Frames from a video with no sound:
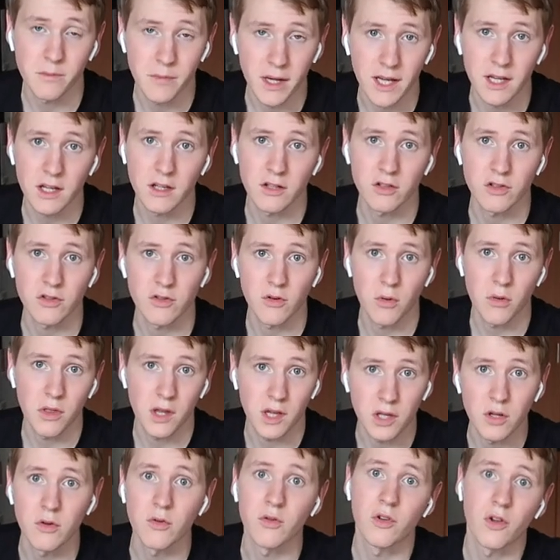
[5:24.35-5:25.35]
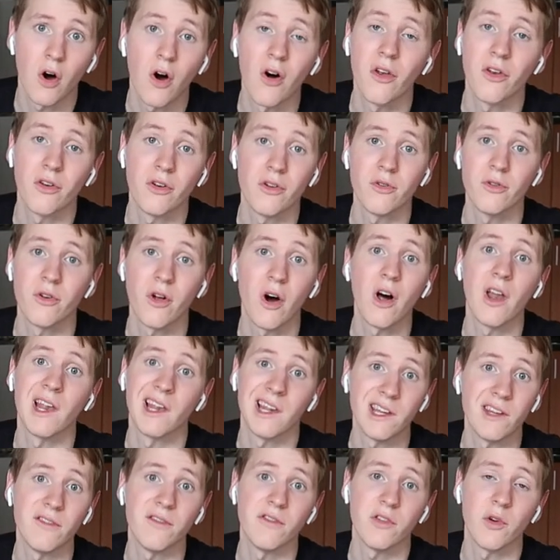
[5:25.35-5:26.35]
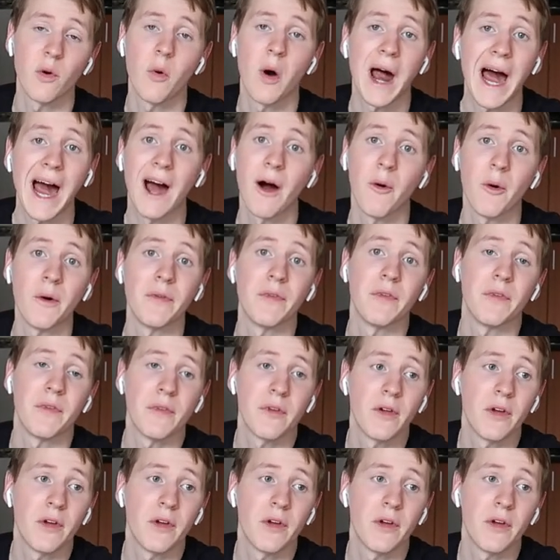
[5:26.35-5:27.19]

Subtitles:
making sure that you do not leave your house,